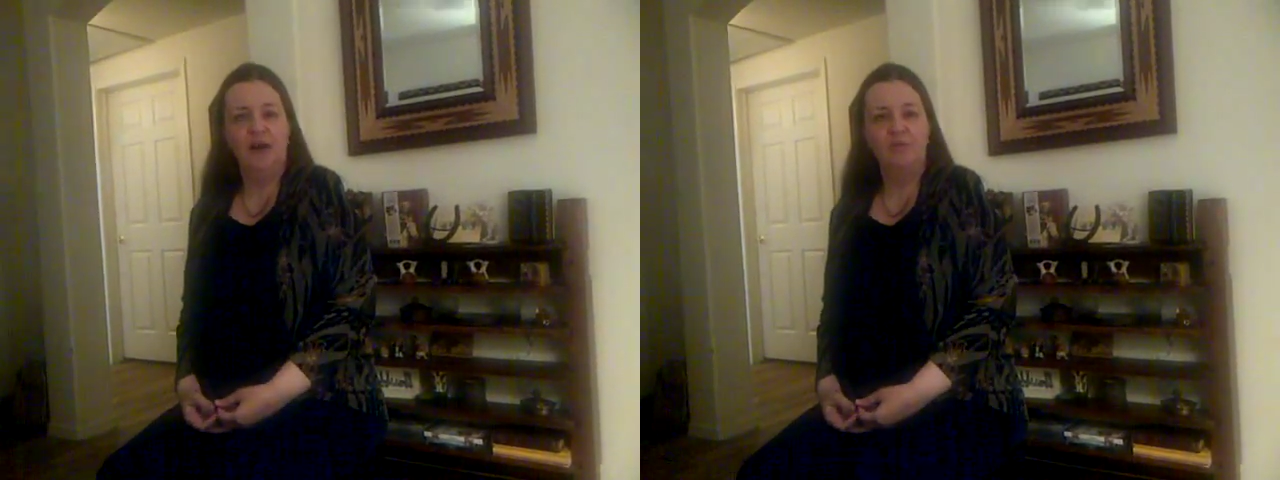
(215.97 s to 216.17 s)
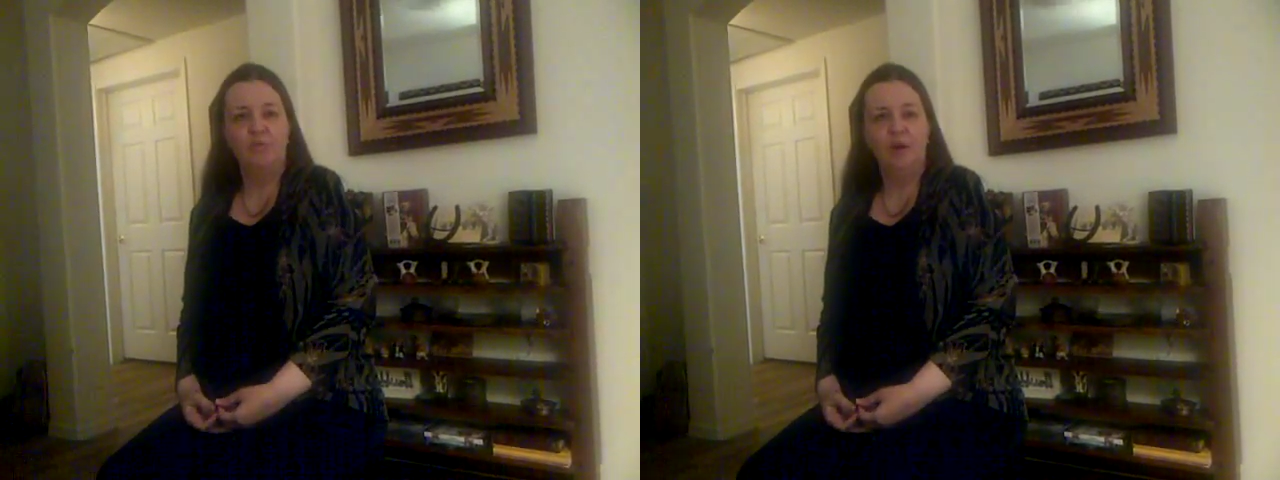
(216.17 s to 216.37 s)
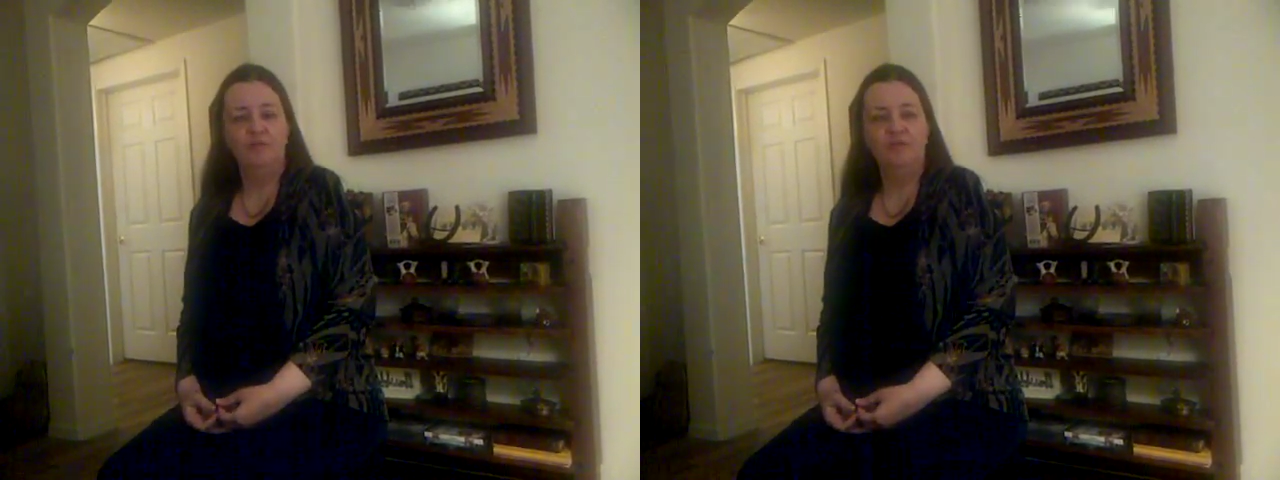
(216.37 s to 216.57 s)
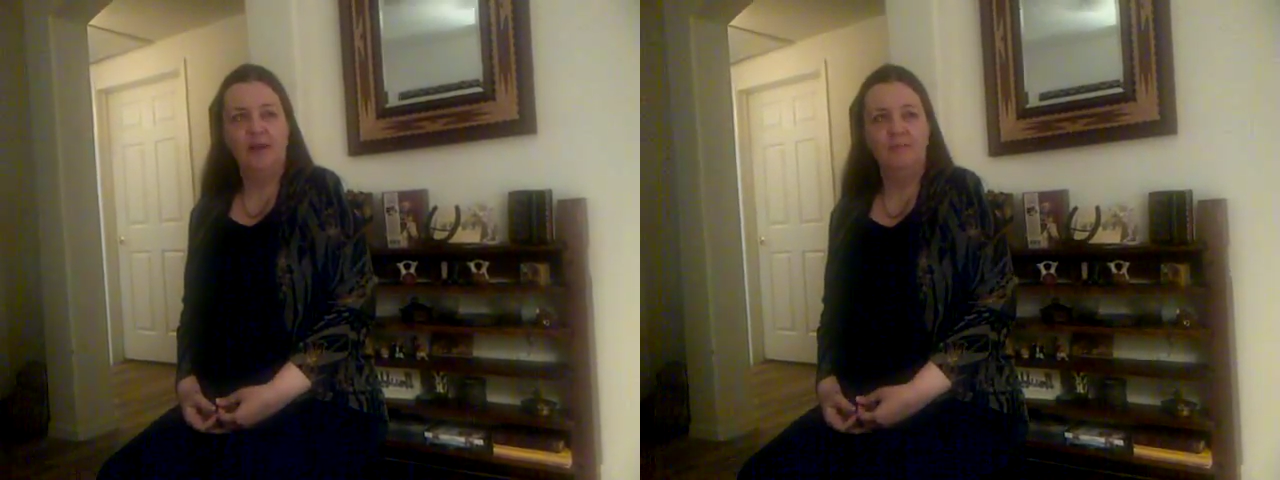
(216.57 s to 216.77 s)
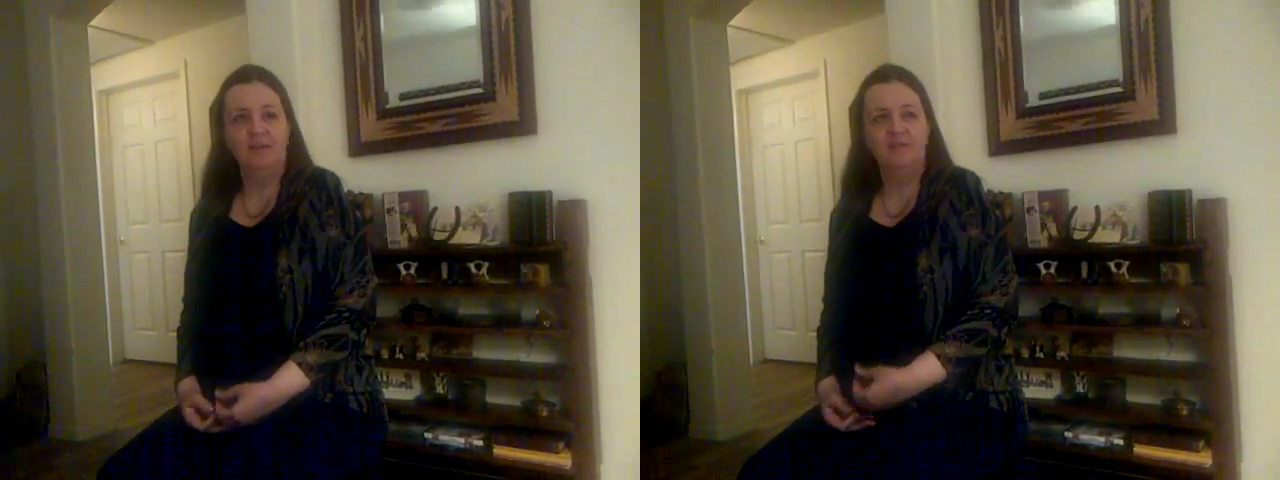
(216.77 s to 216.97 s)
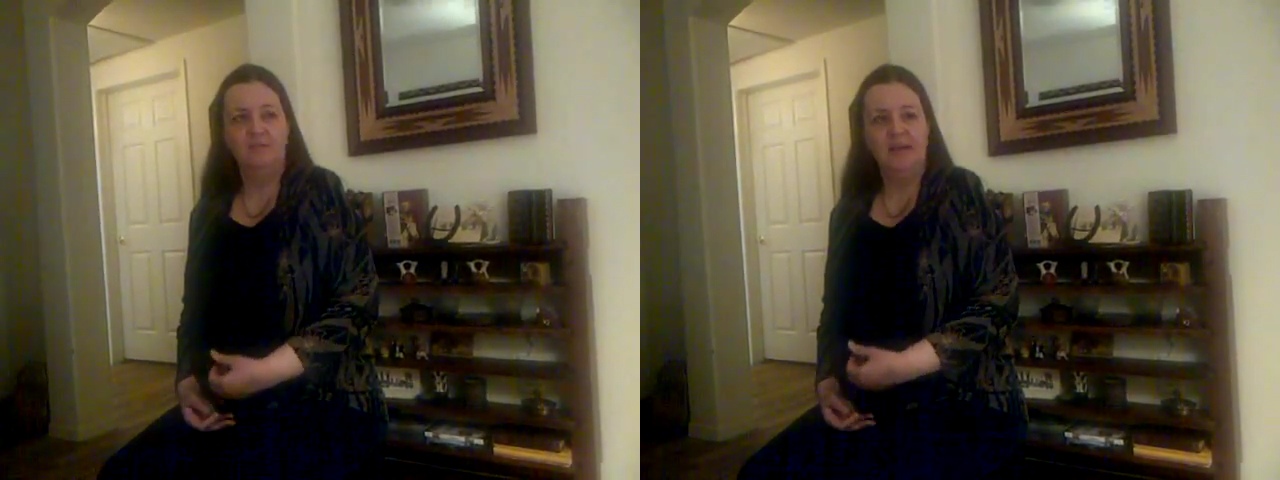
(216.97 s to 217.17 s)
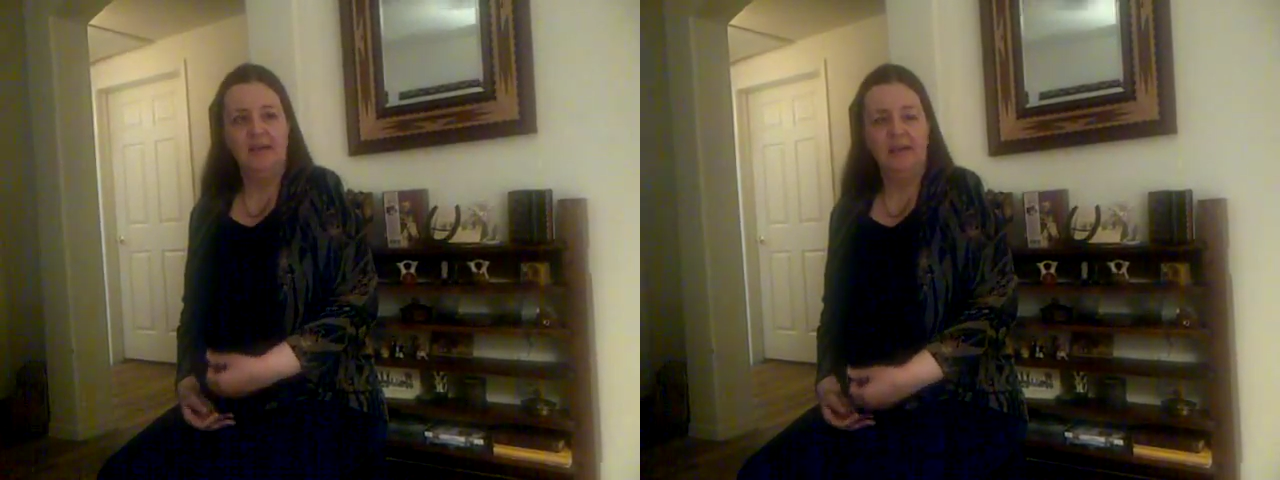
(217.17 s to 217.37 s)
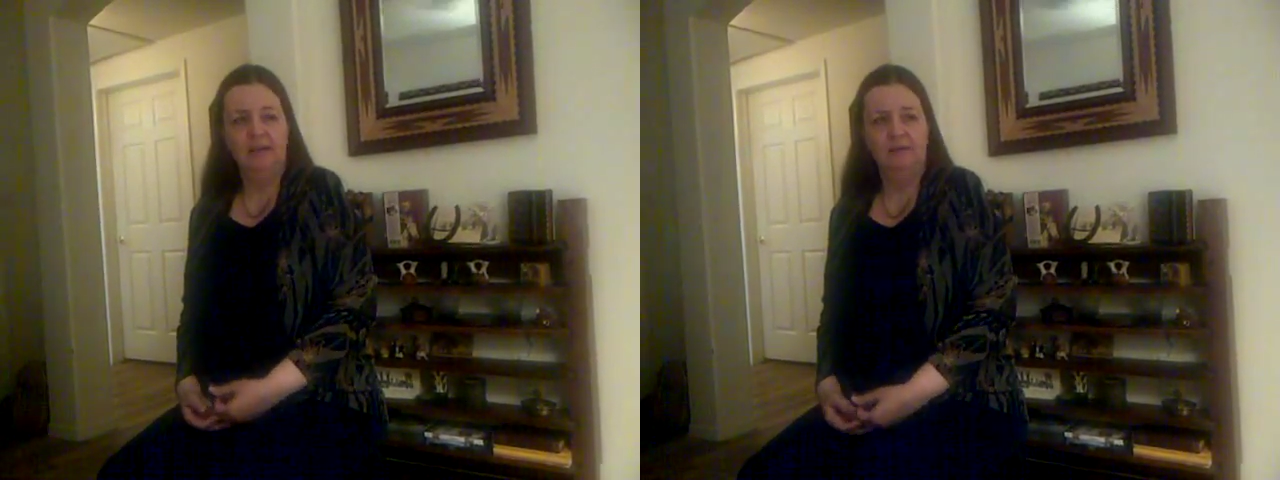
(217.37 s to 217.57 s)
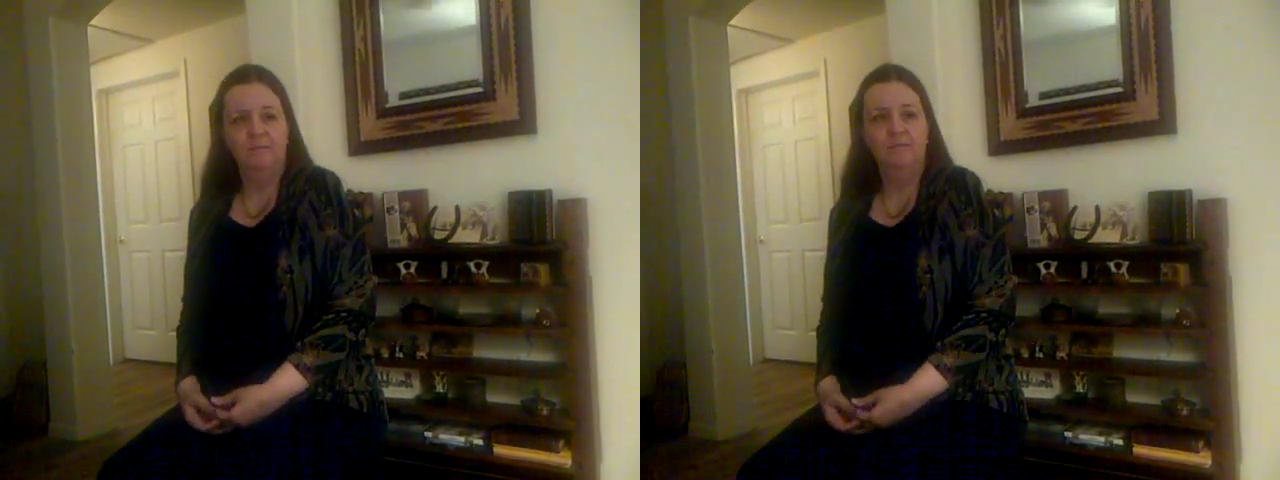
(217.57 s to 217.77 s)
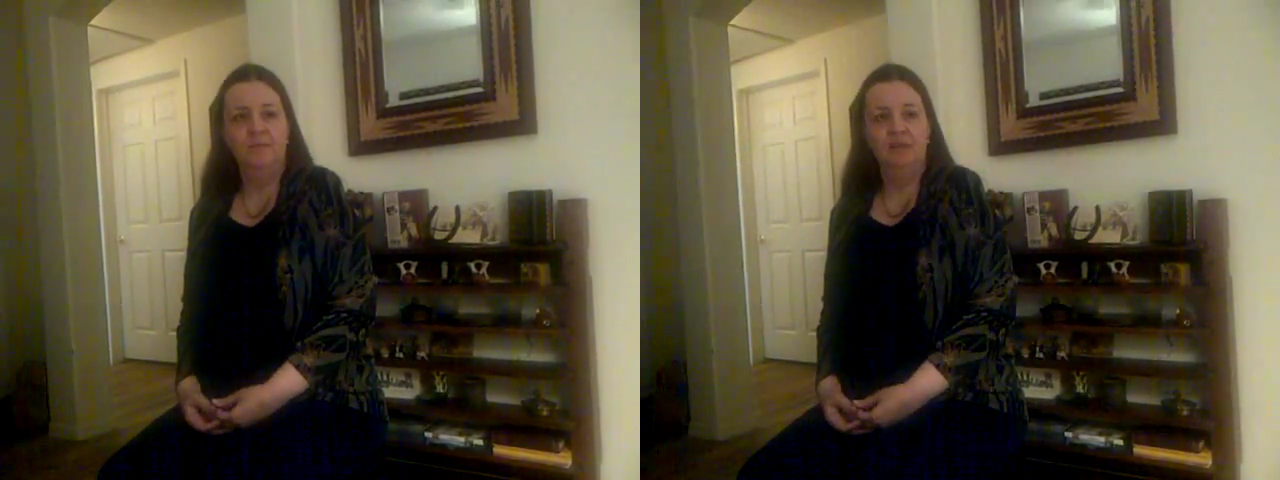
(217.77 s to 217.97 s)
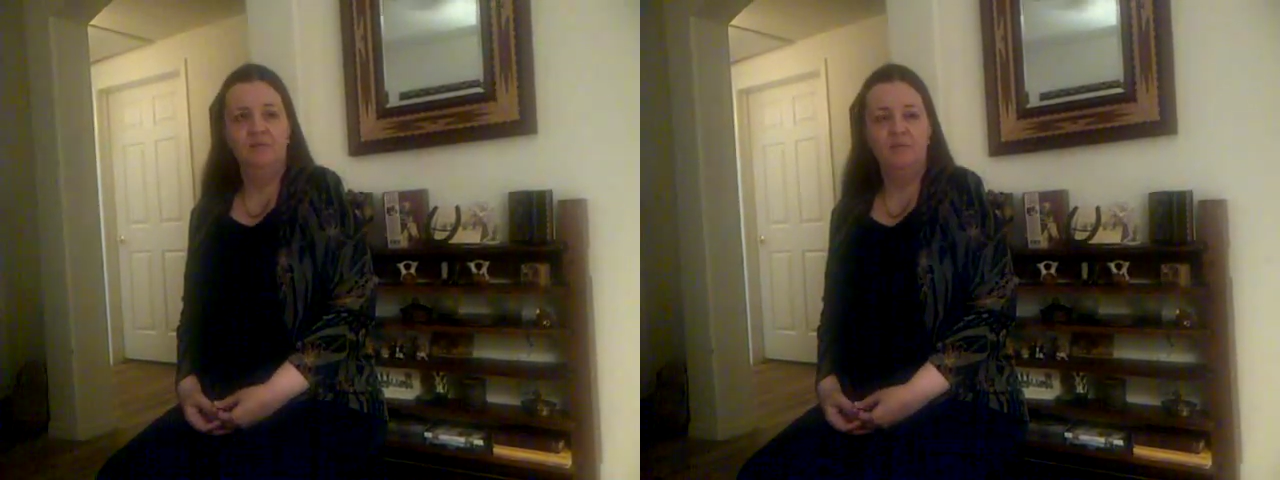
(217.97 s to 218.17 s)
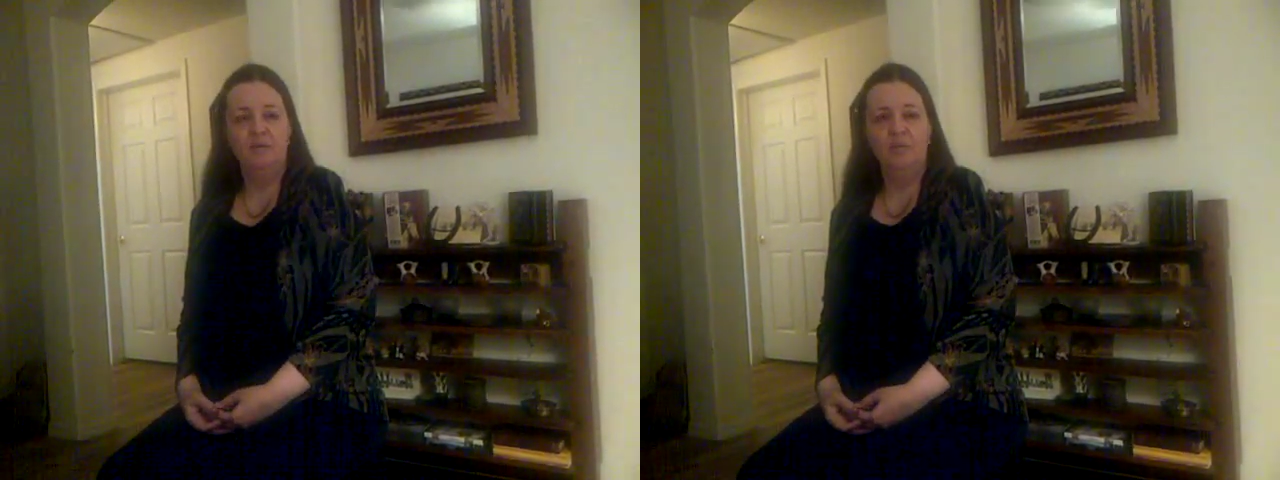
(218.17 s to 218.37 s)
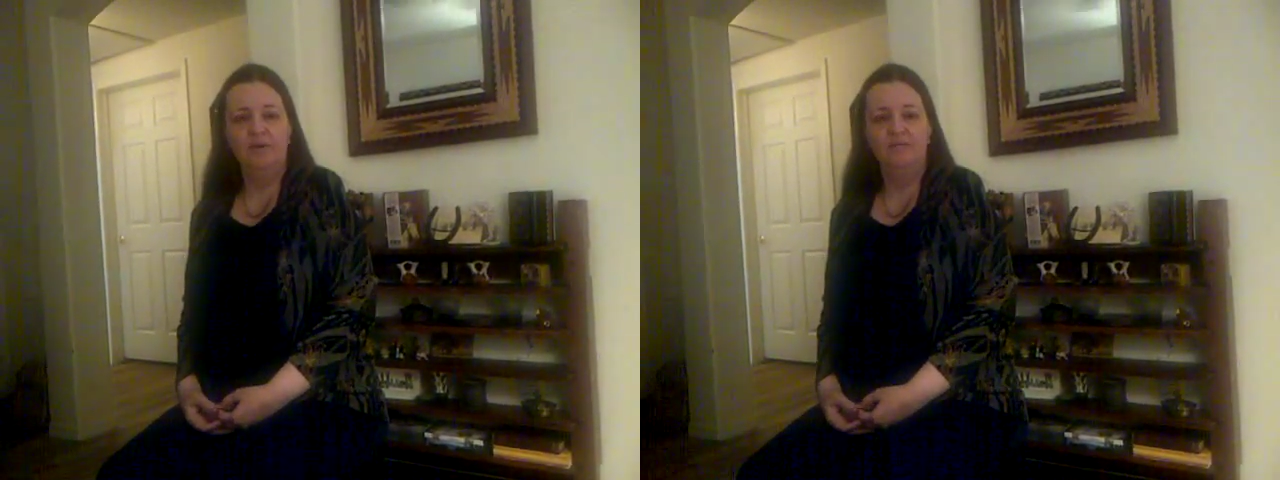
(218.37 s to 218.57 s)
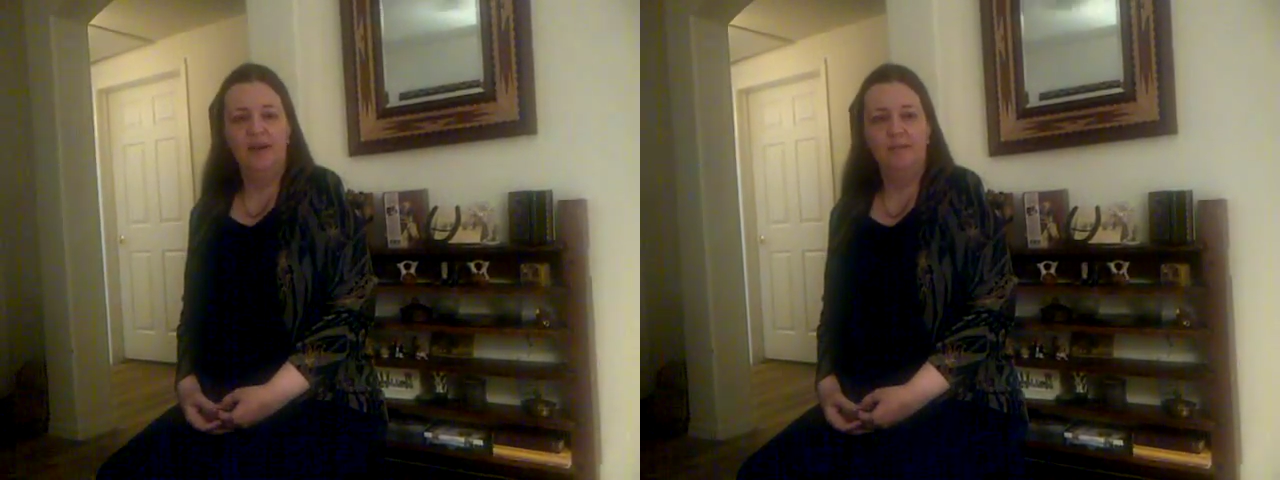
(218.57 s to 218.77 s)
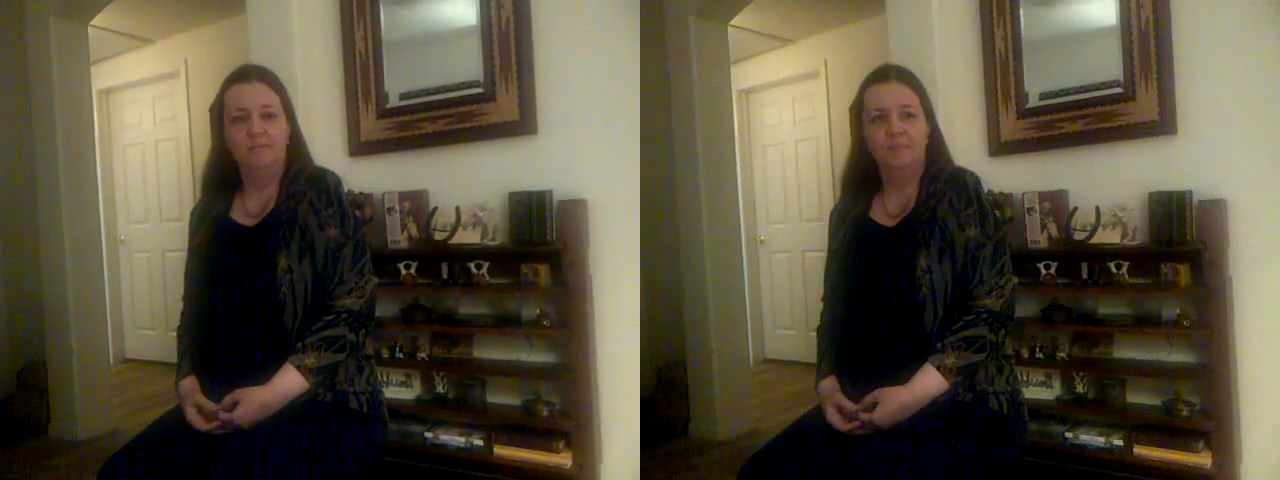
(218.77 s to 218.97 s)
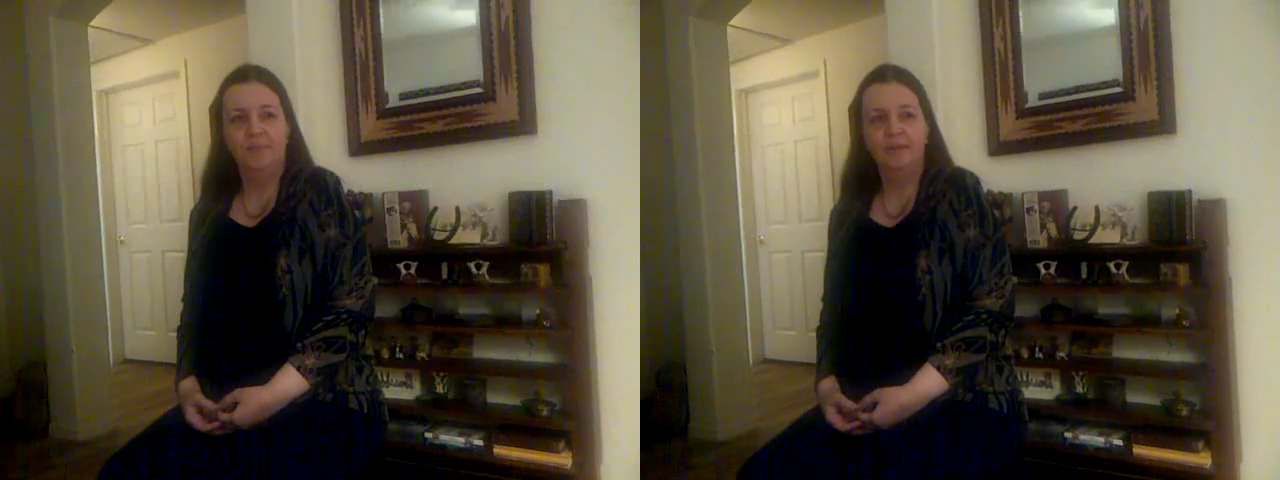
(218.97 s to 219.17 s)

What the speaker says: by the royal family to be one of them.